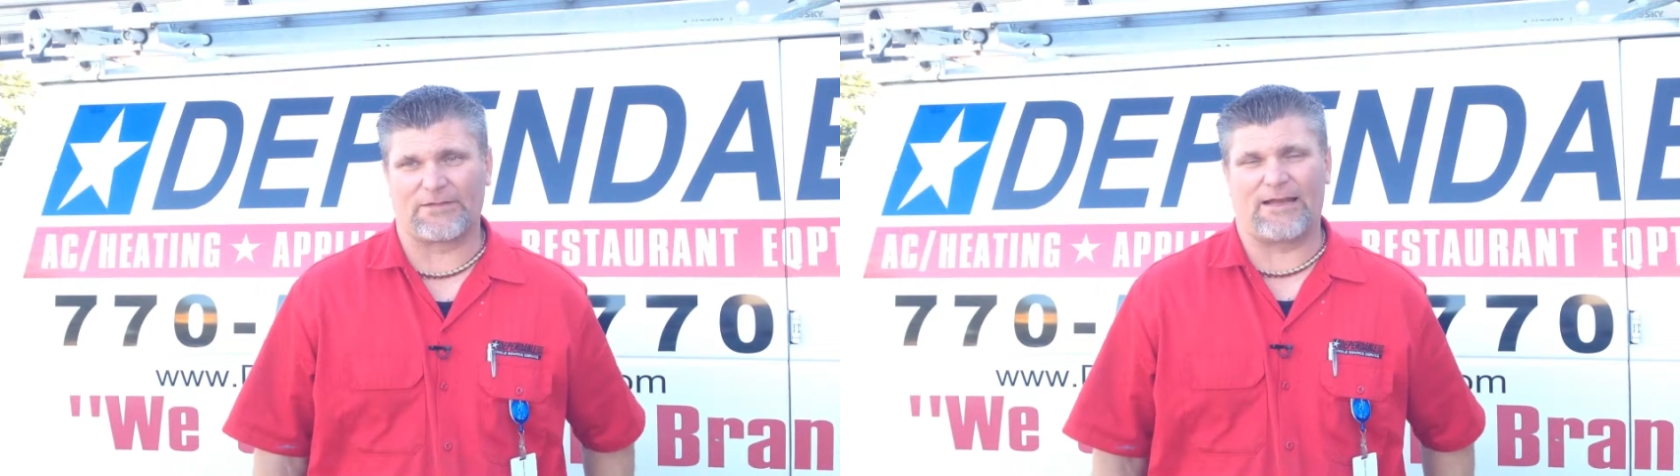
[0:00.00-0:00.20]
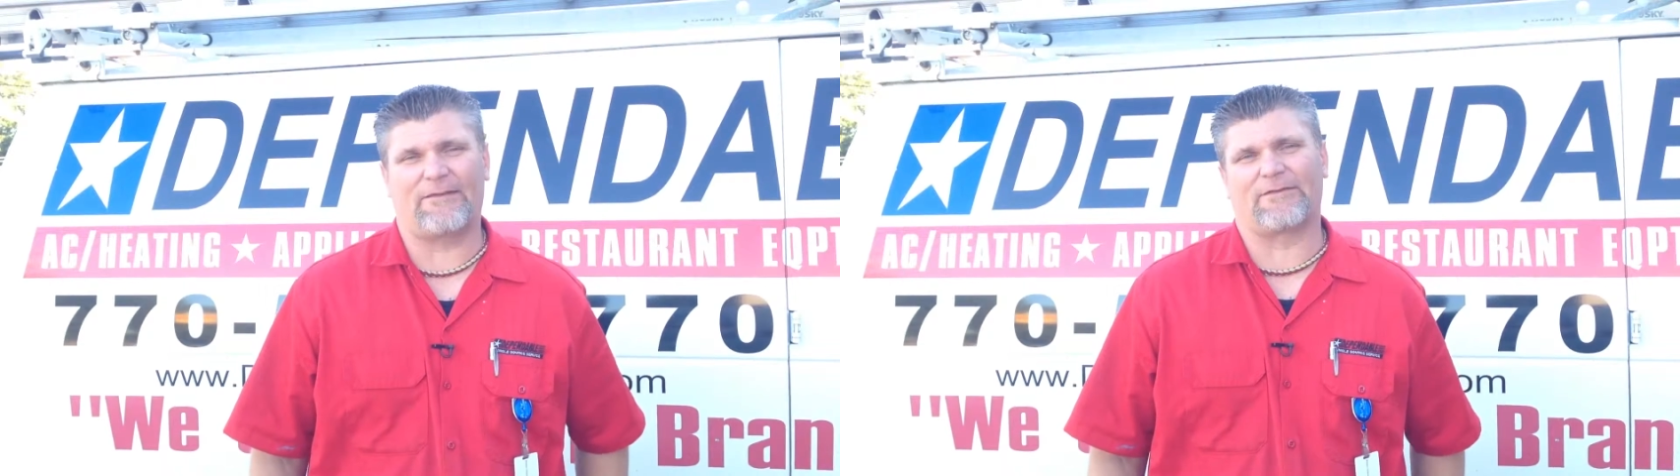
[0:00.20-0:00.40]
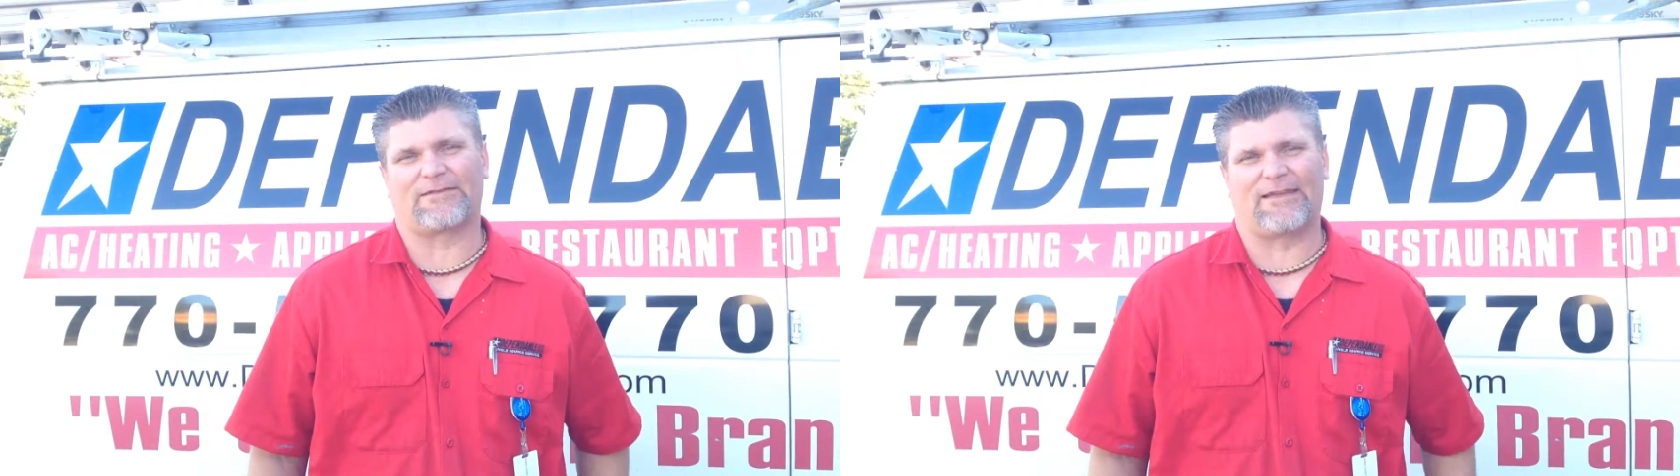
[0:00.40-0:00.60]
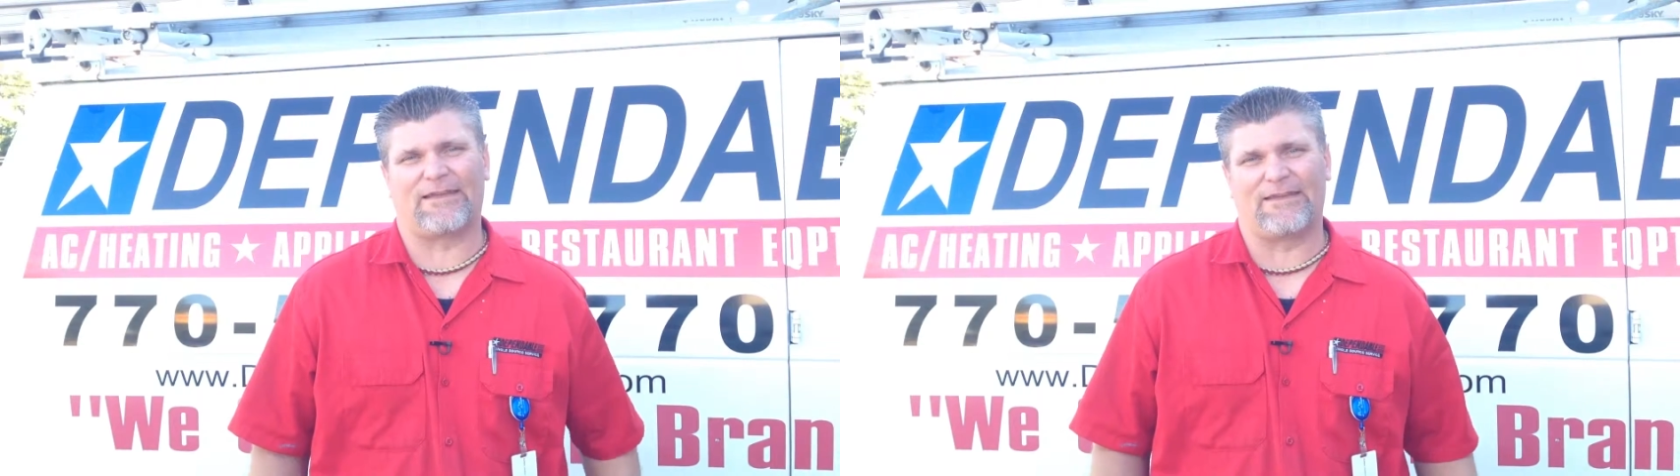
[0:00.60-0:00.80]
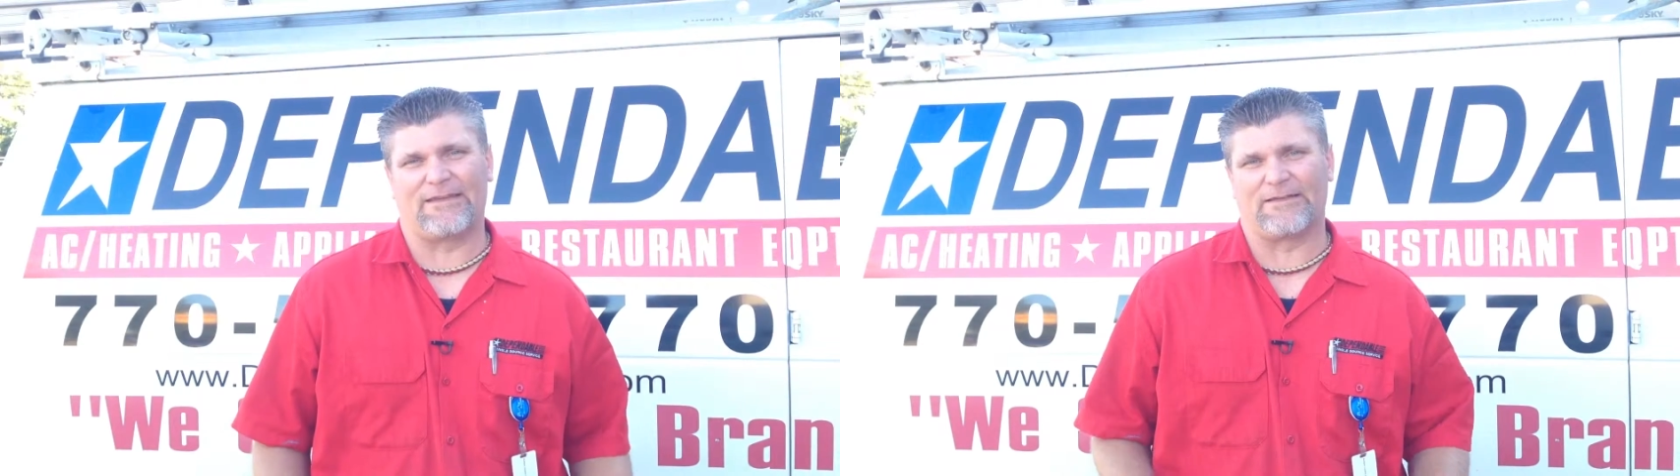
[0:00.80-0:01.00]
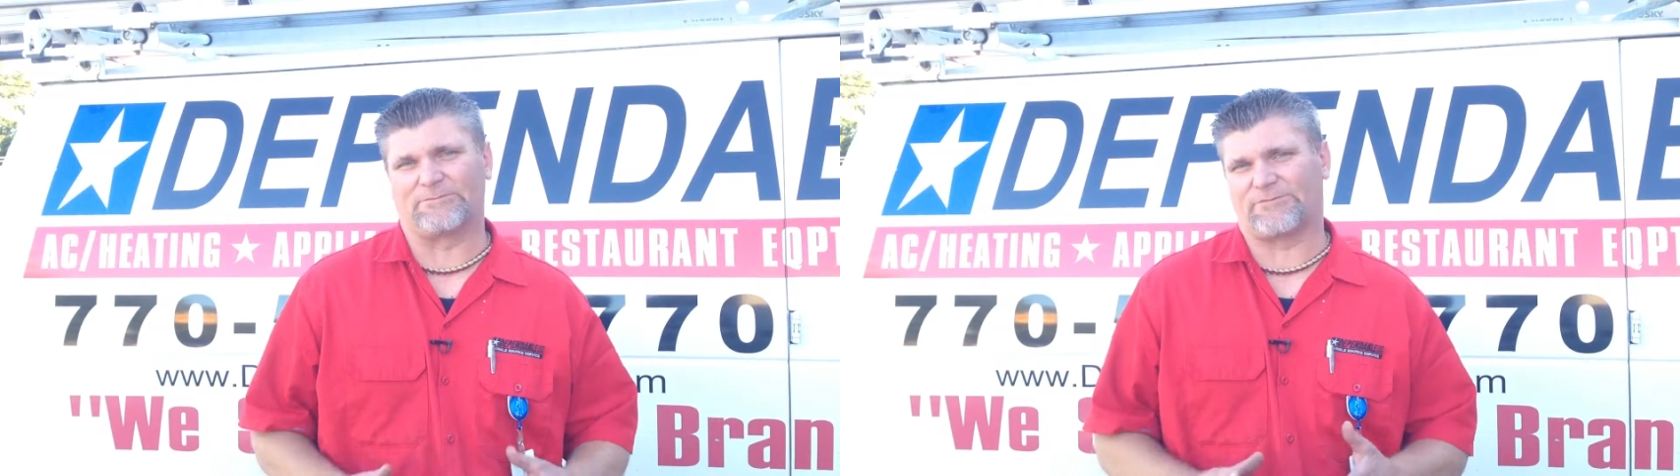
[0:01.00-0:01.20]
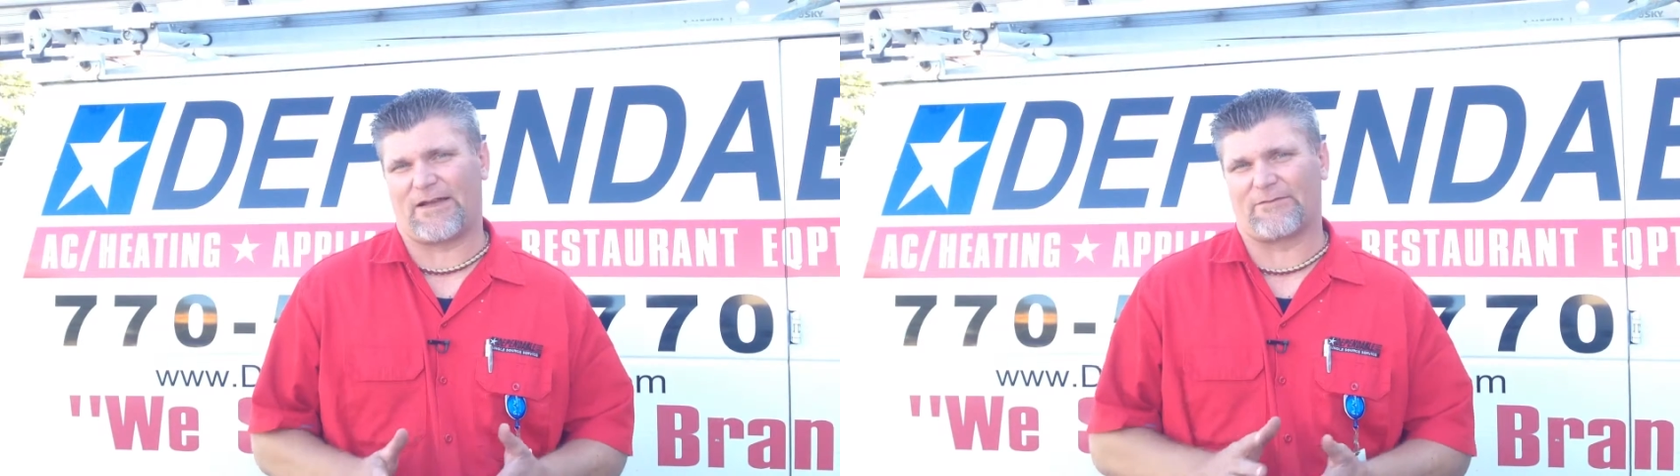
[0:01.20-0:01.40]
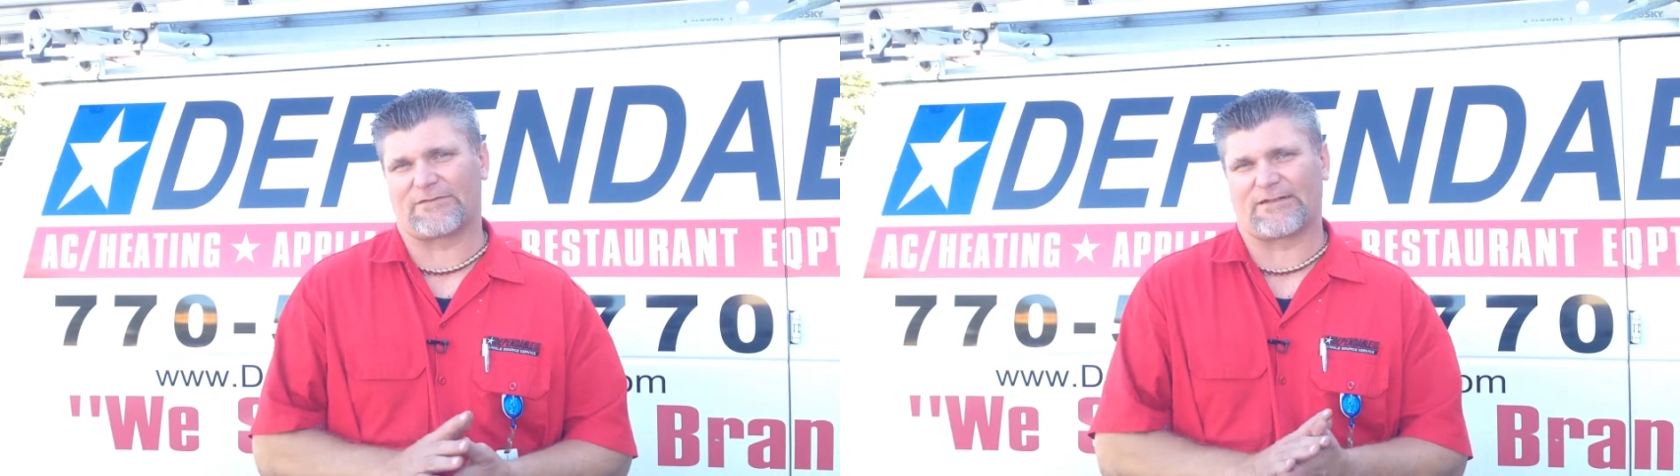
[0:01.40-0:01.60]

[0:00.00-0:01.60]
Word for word: and I have to say the five or